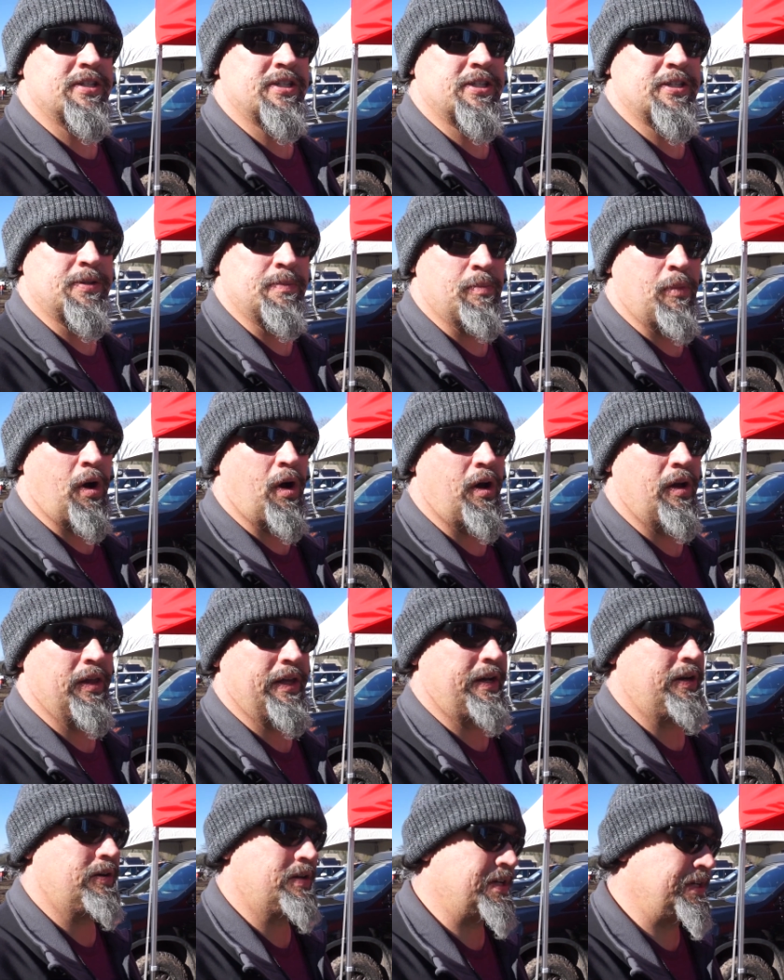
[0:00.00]
small
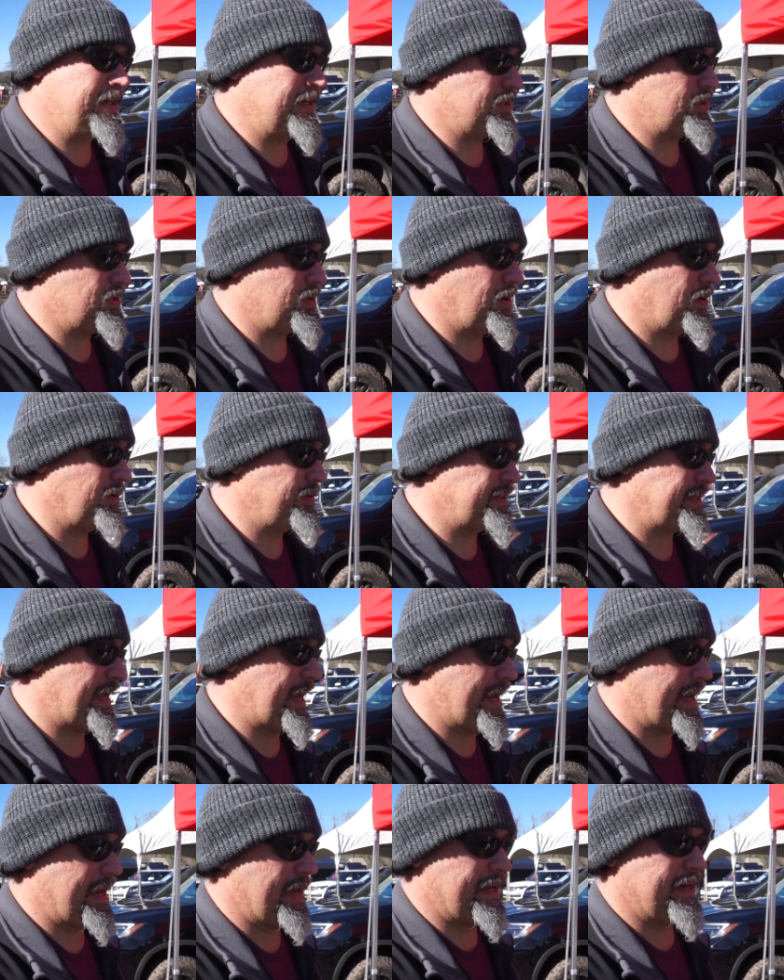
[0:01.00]
air conditioners,
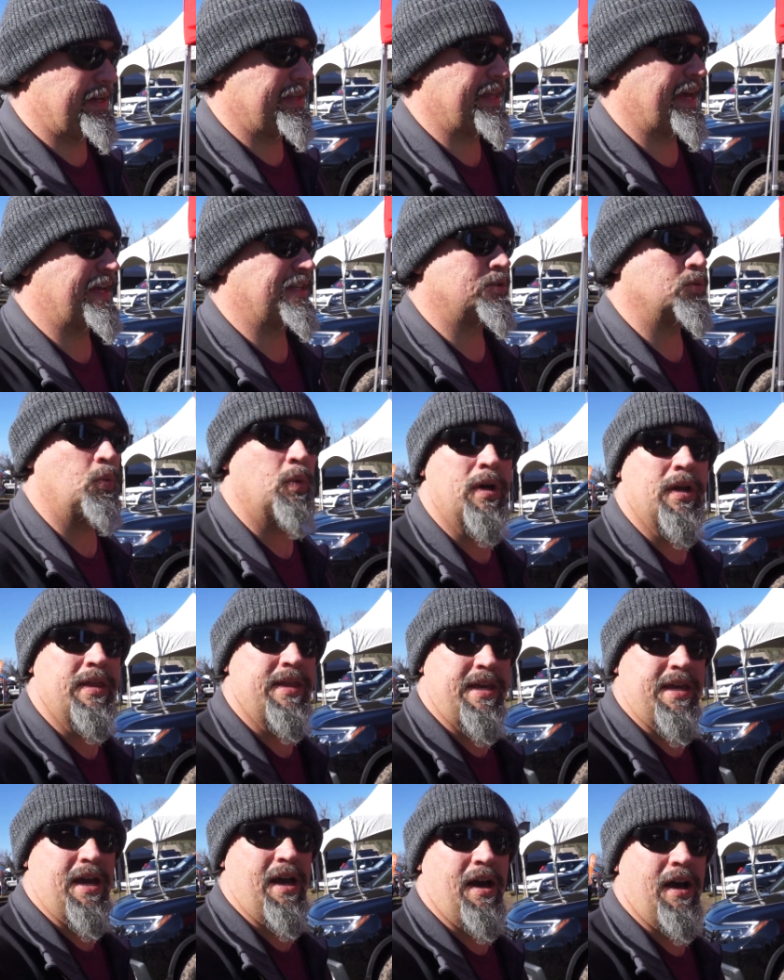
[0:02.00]
and that's one of
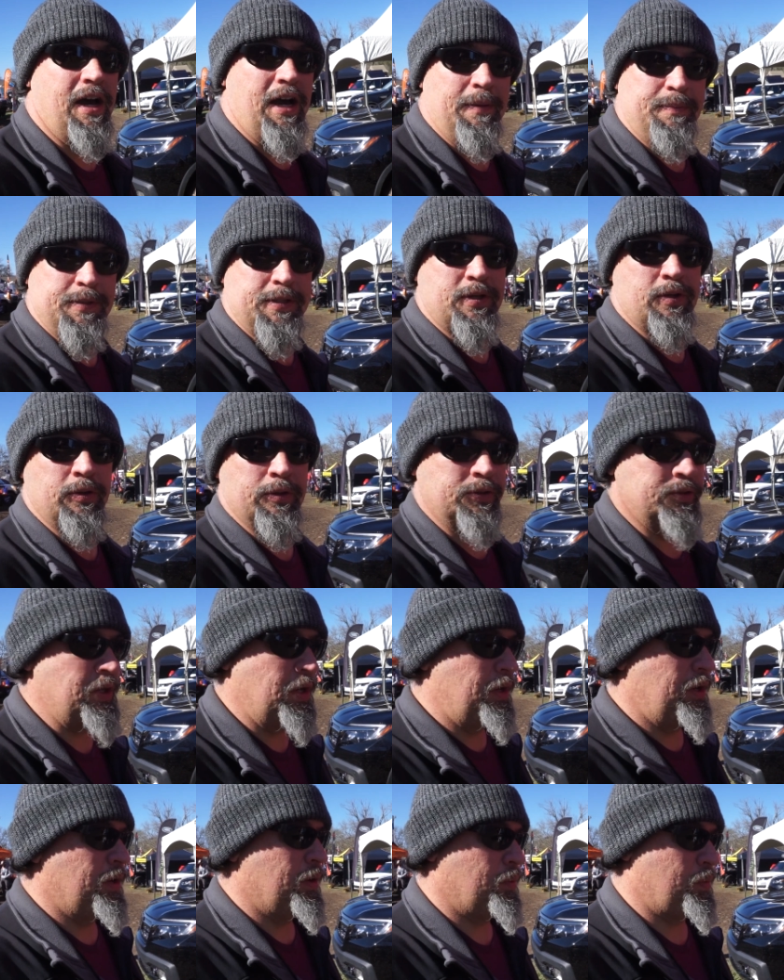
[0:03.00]
the uh, obstacles
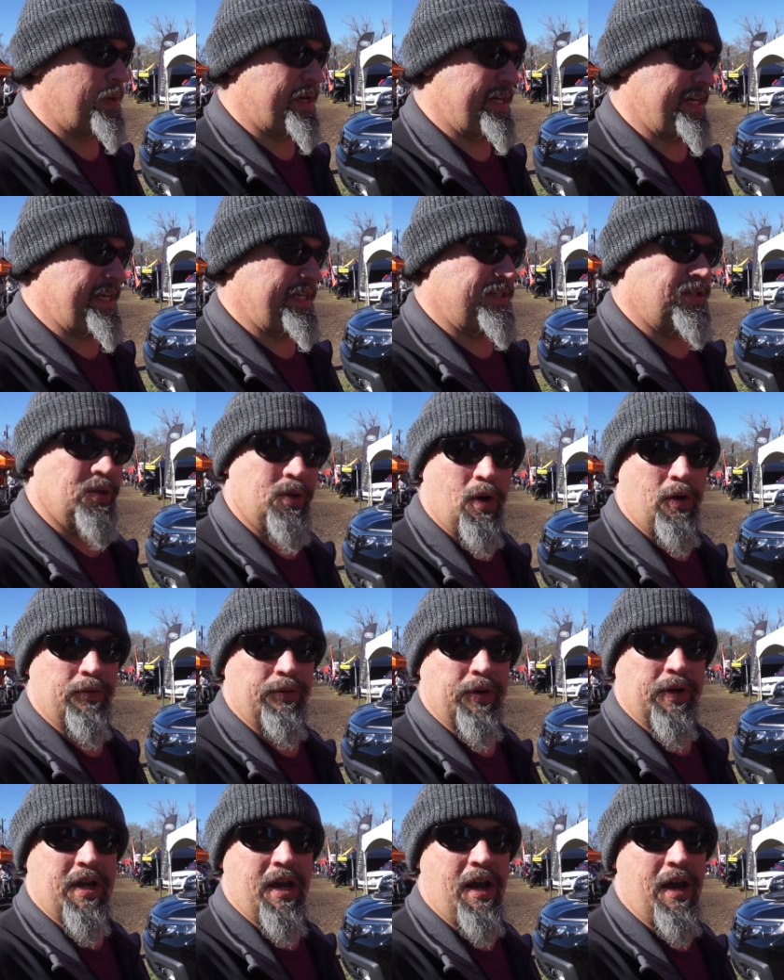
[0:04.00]
we need to
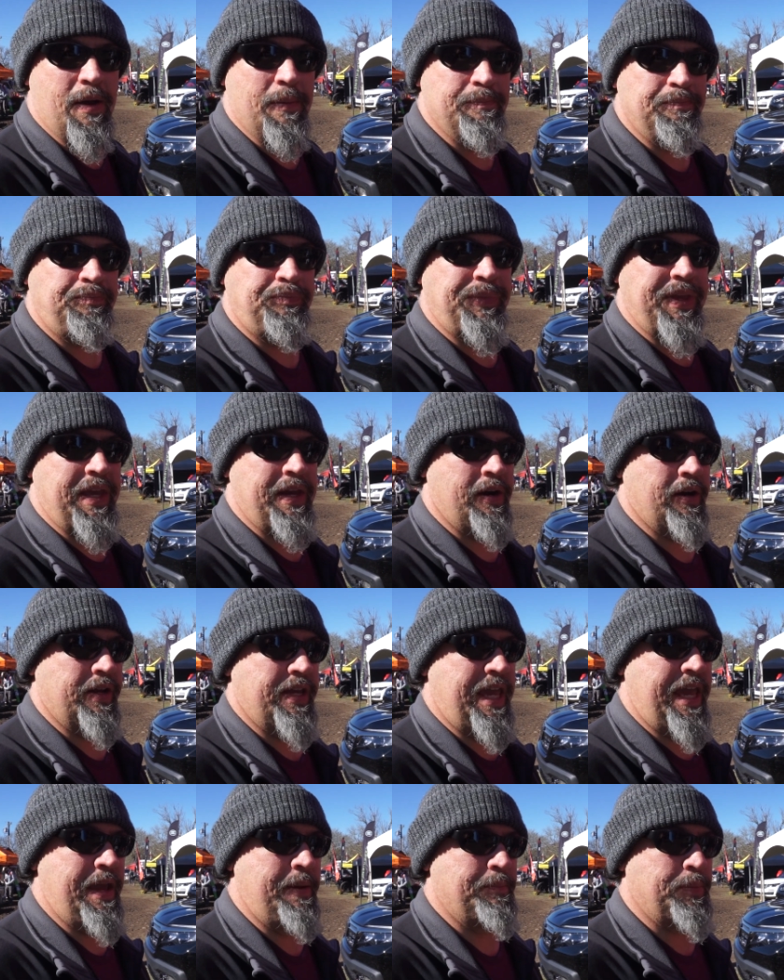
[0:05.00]
overcome in our
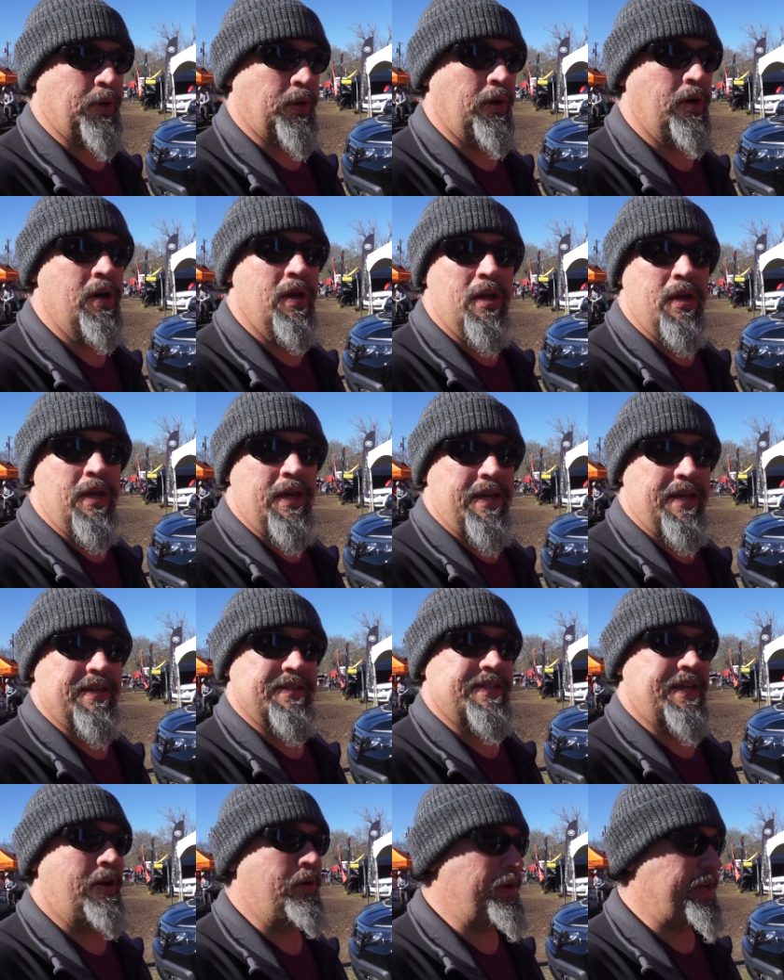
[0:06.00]
camper
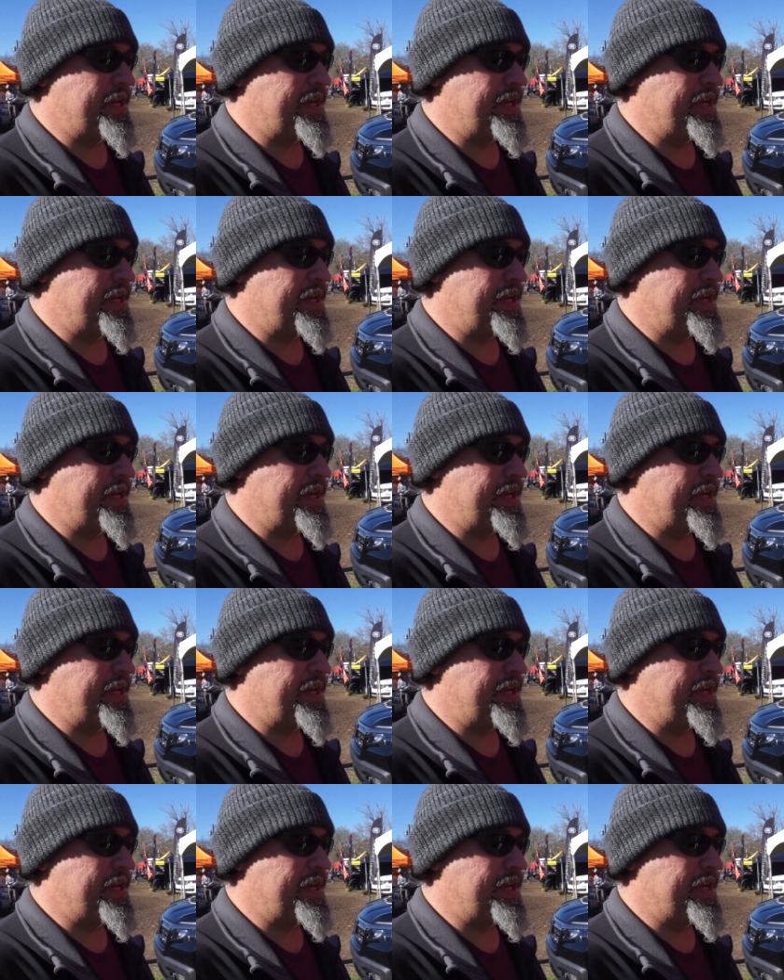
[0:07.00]
is air